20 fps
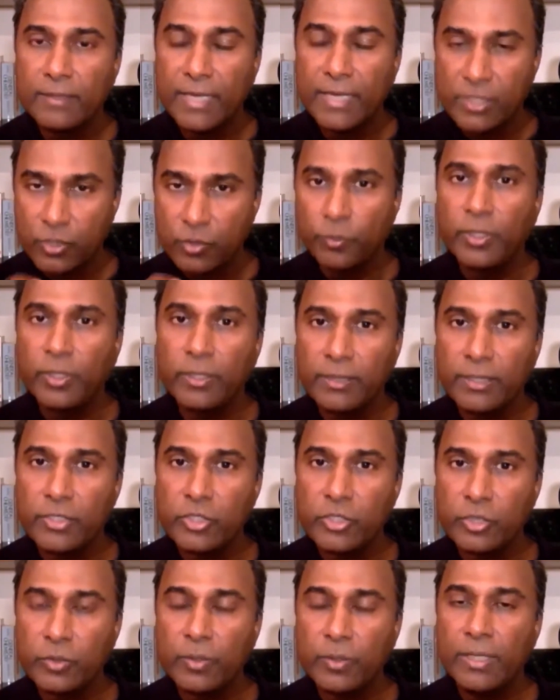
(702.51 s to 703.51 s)
That's a real
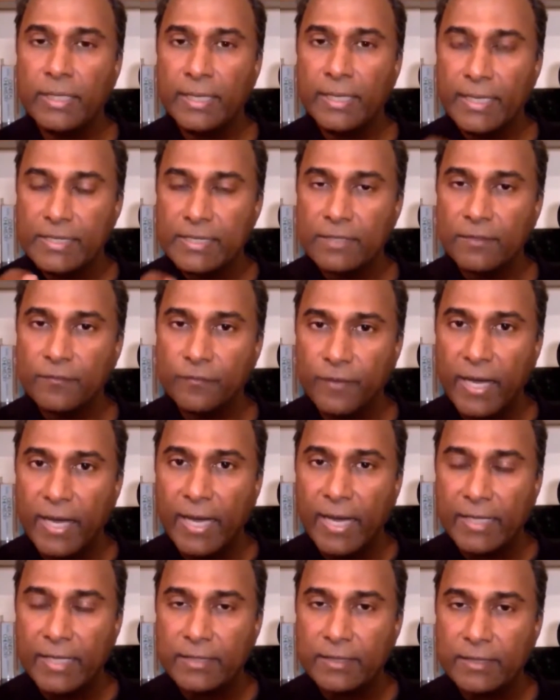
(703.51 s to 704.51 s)
issue. It's a
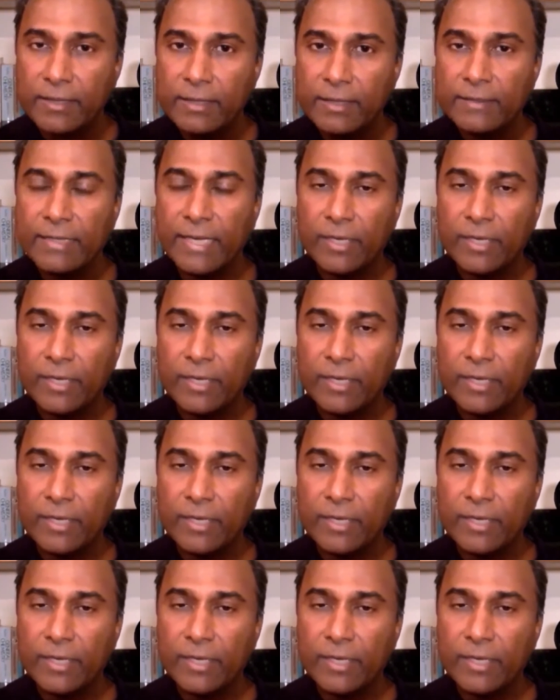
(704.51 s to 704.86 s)
fact